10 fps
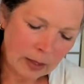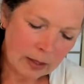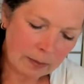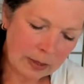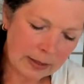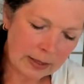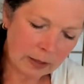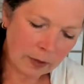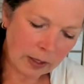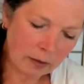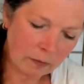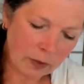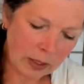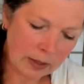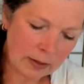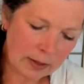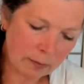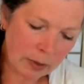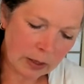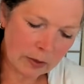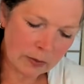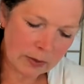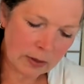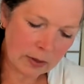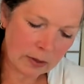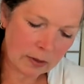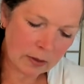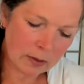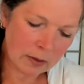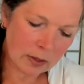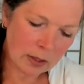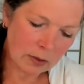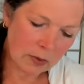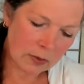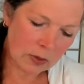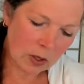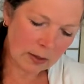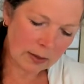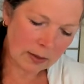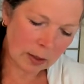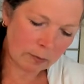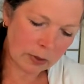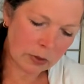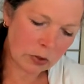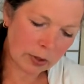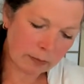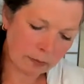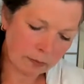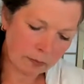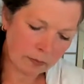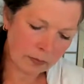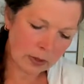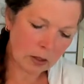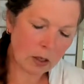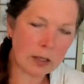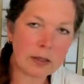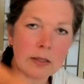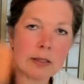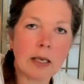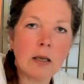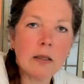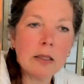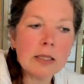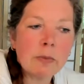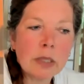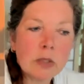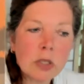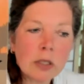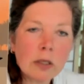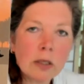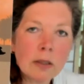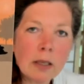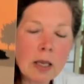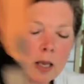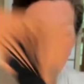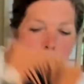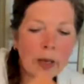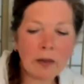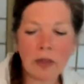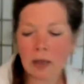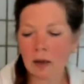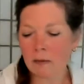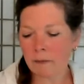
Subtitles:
Let me see if I can find somebody who's not slim and trim. Hard to tell in this picture. But I think